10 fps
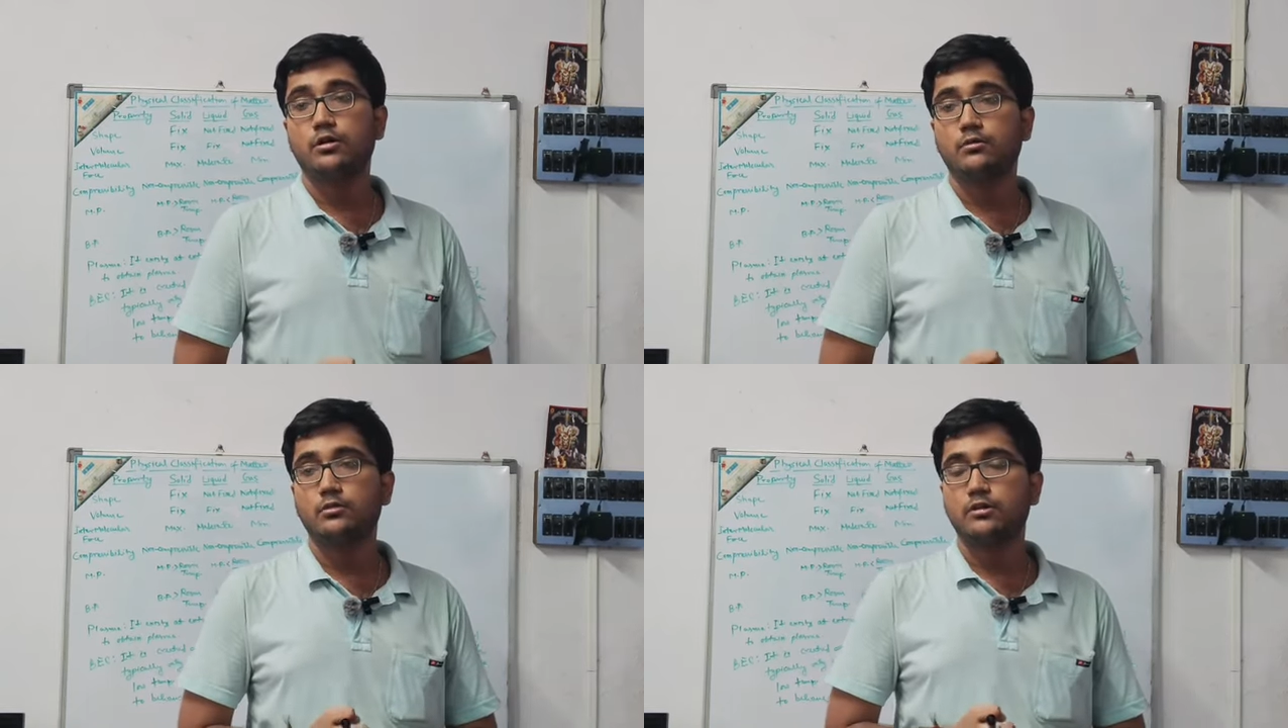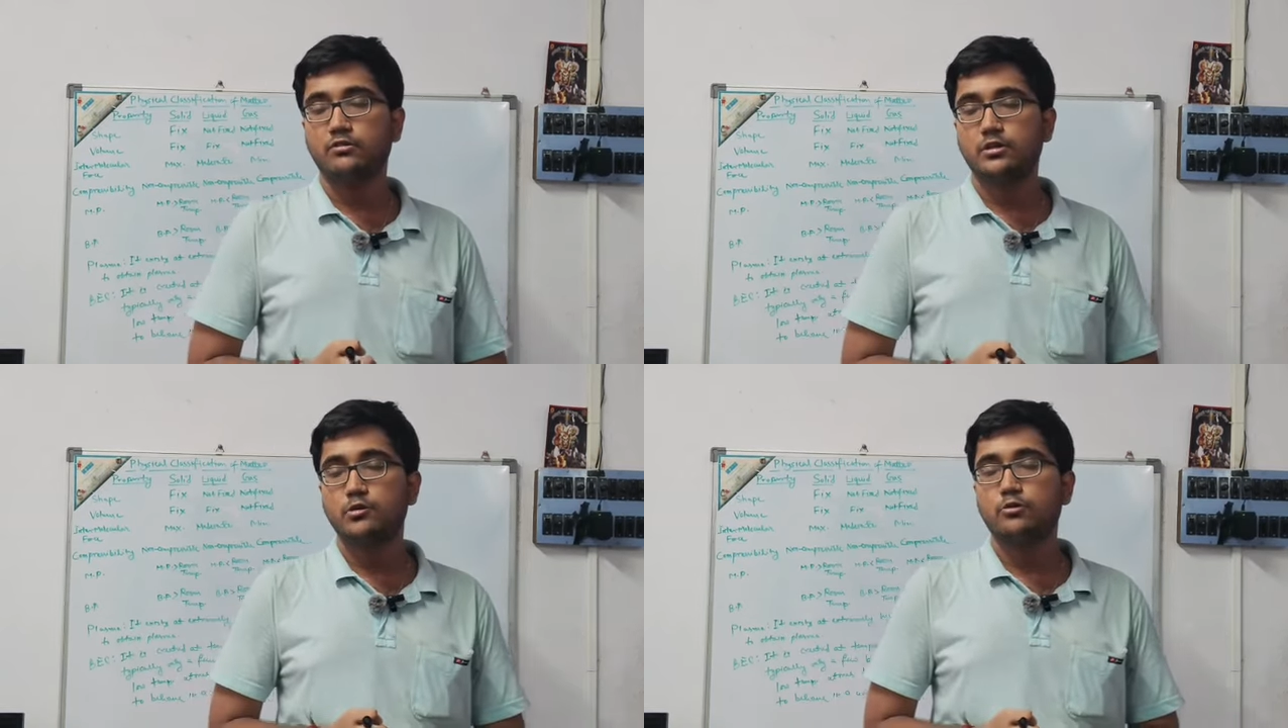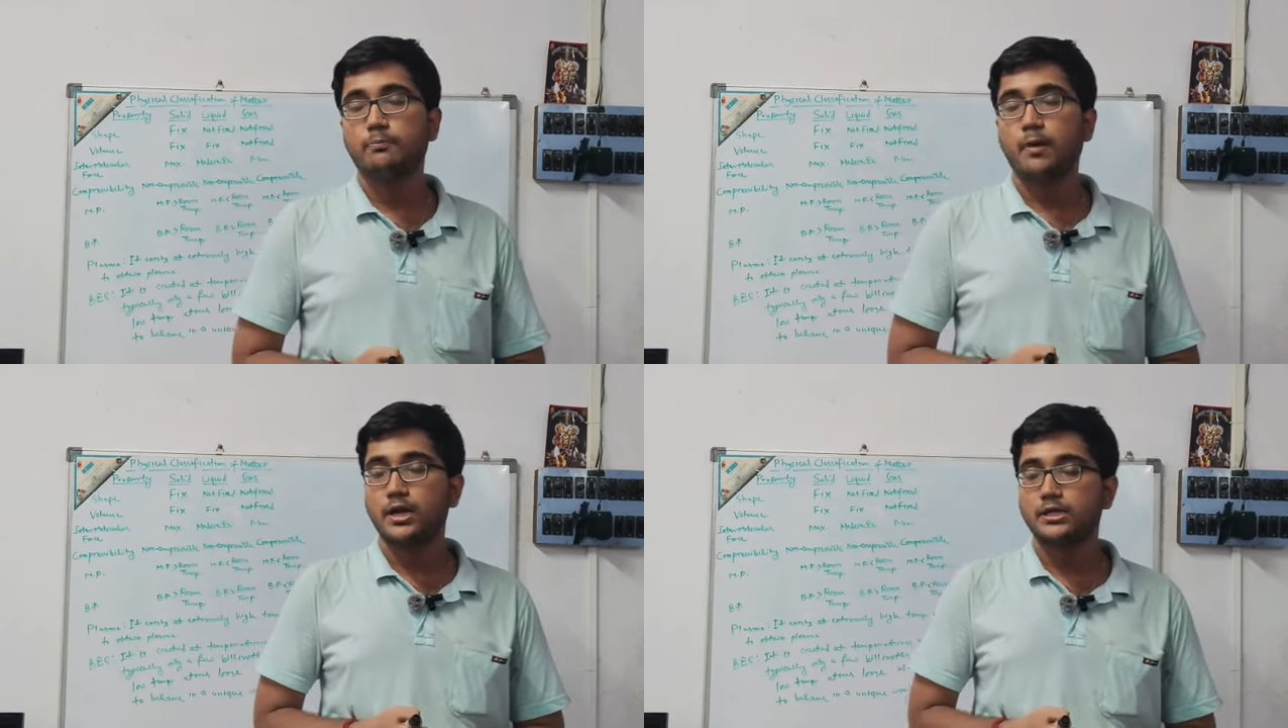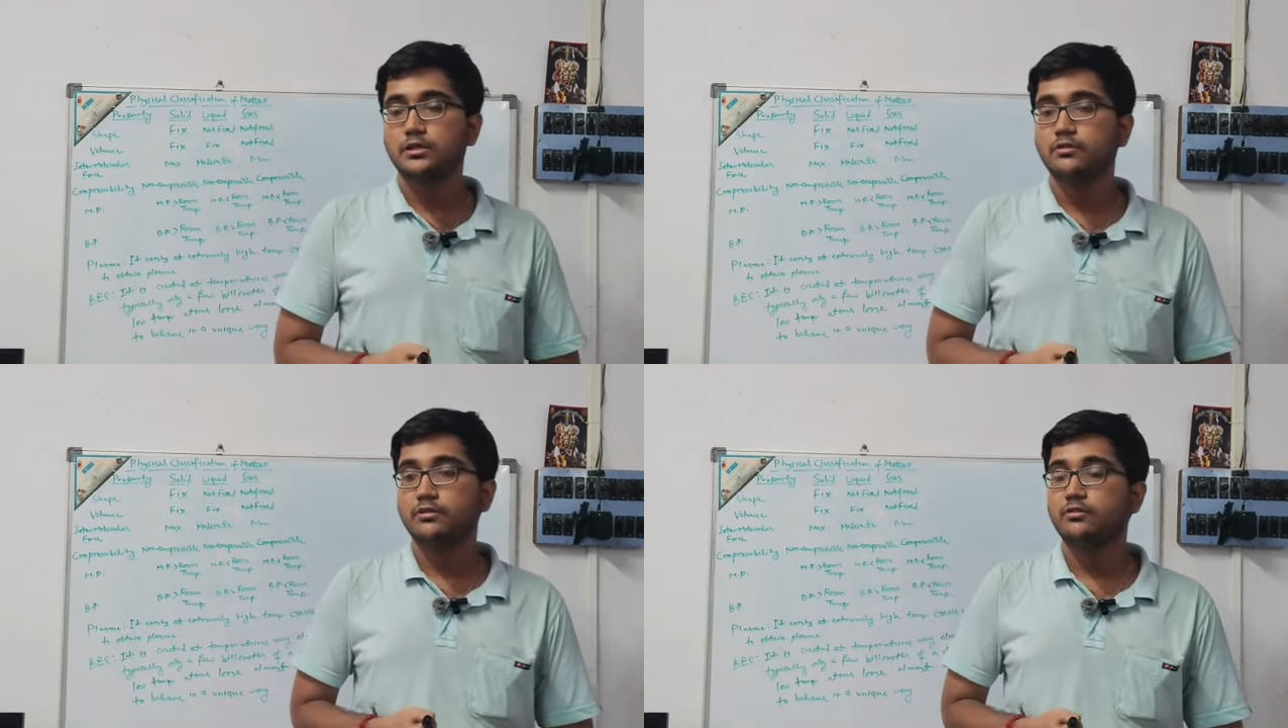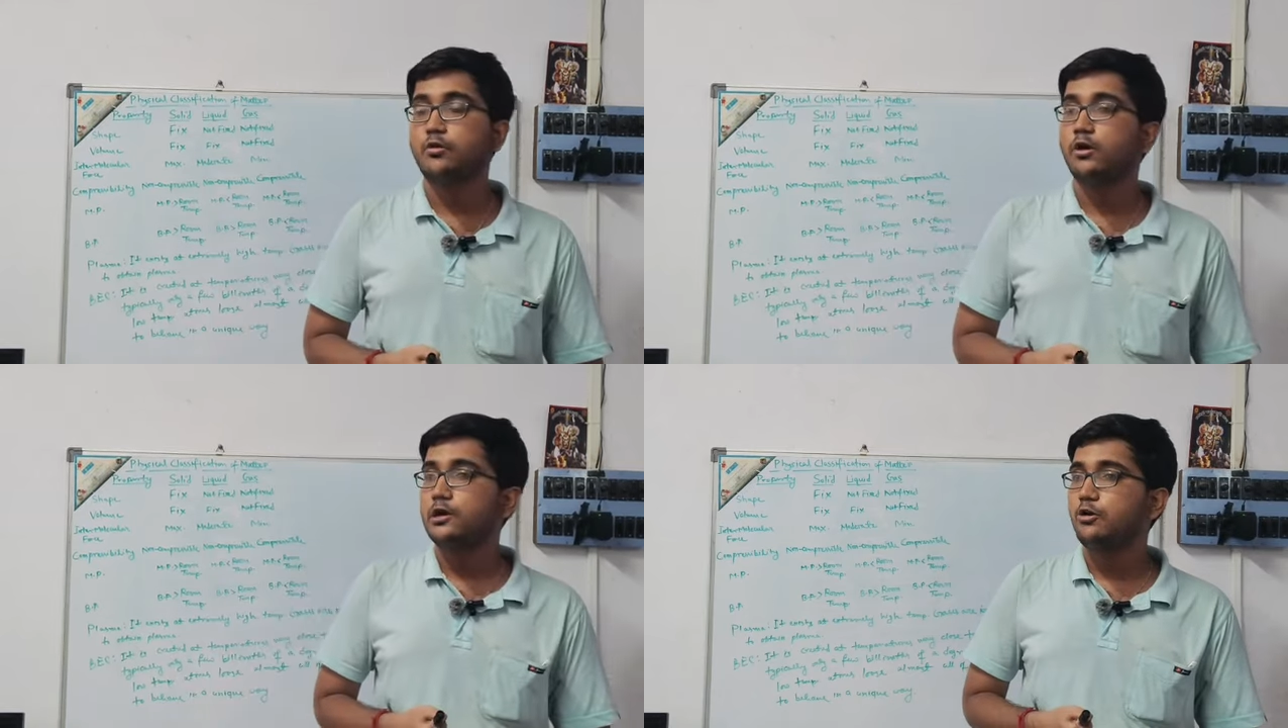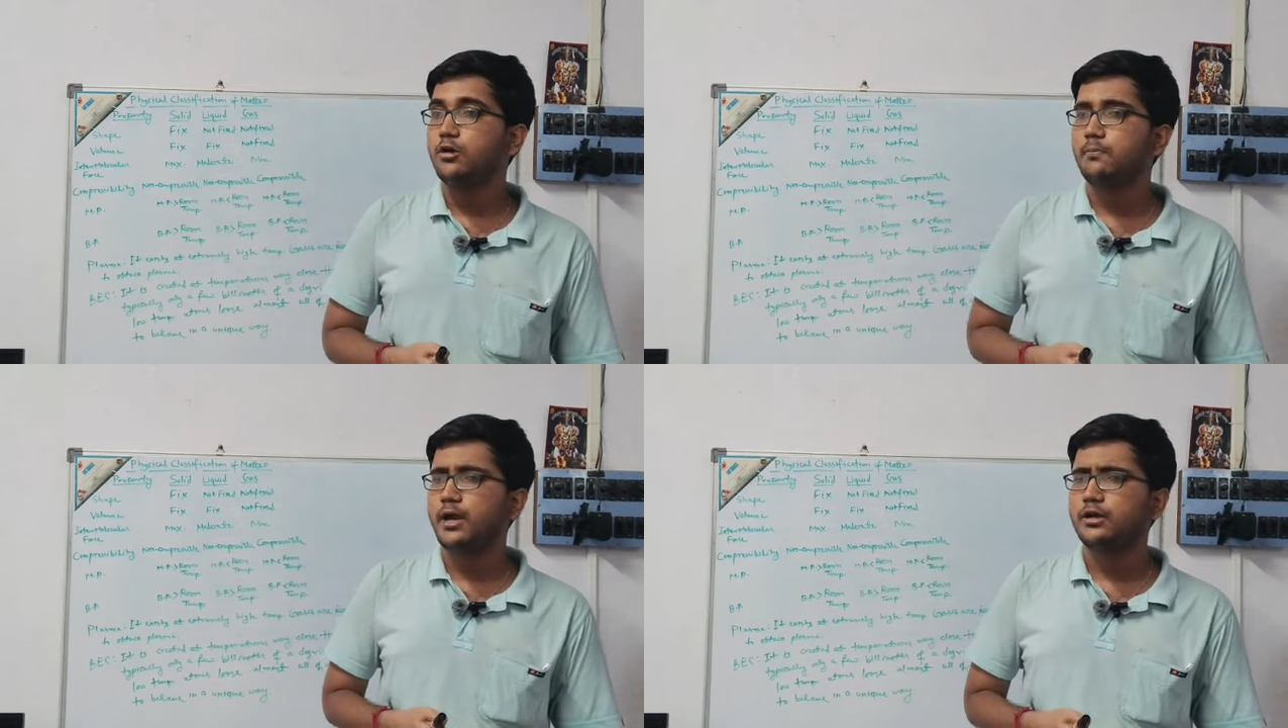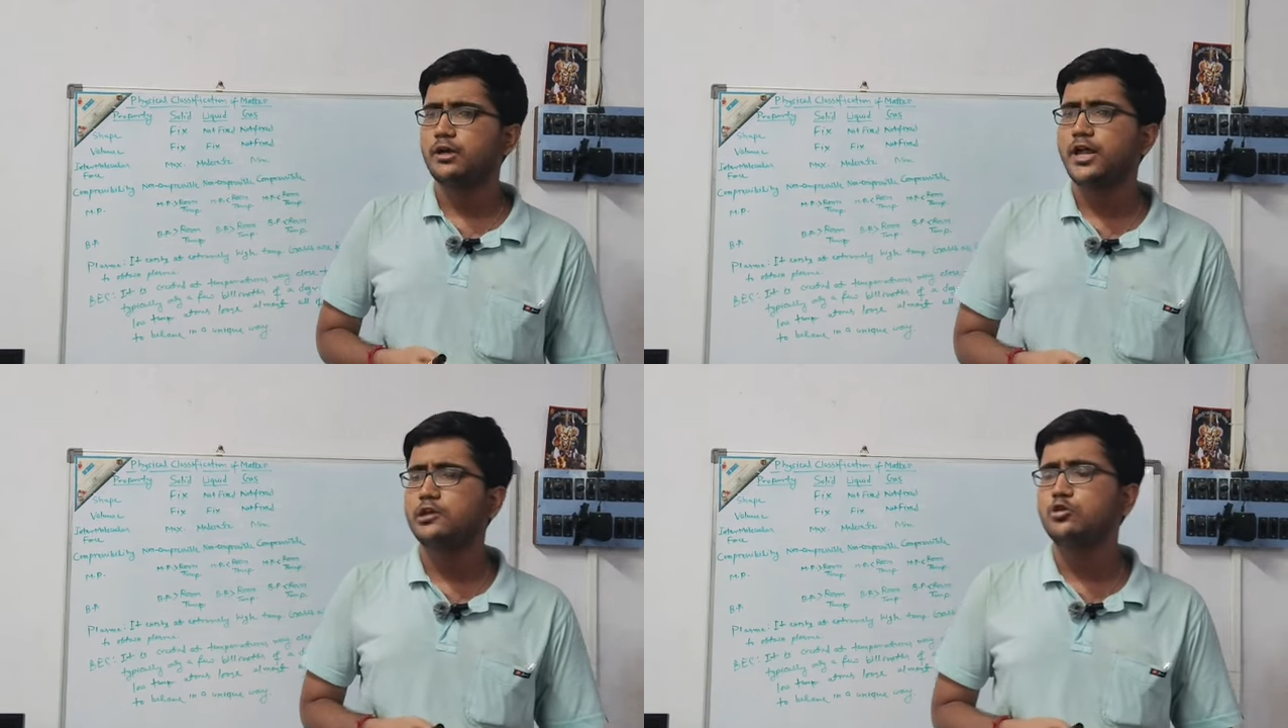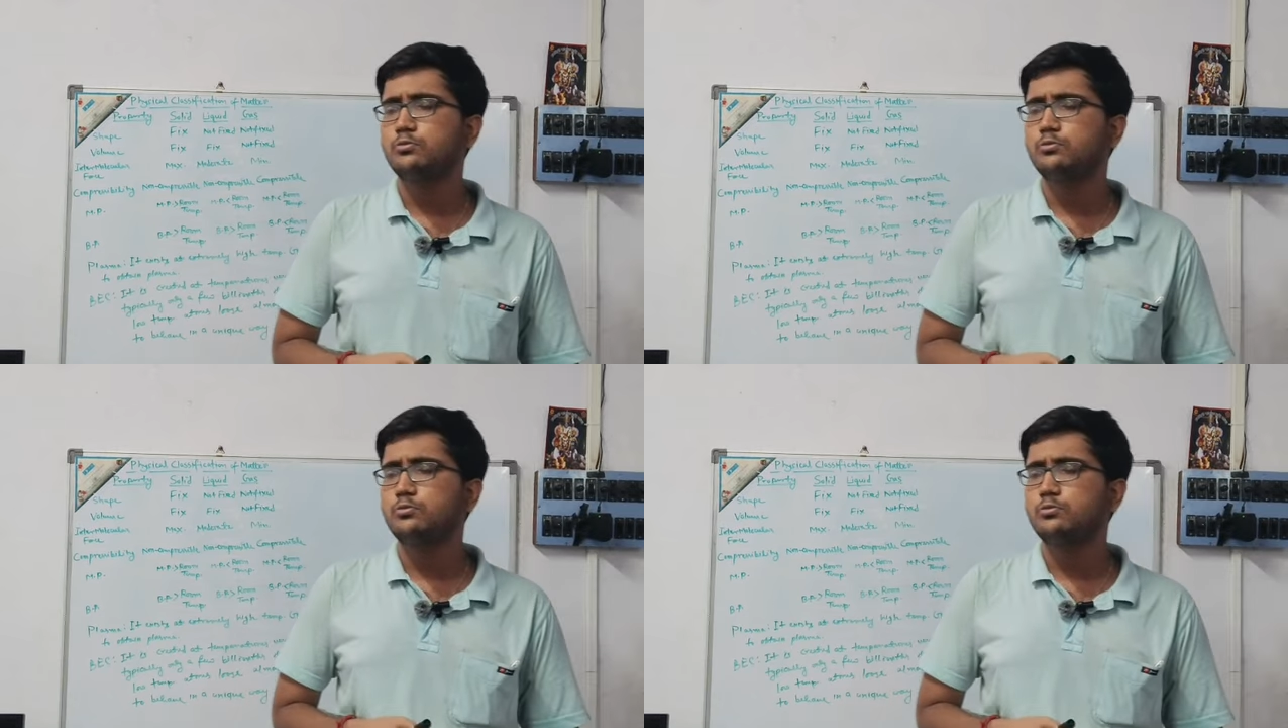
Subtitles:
of particles is called a non-matter,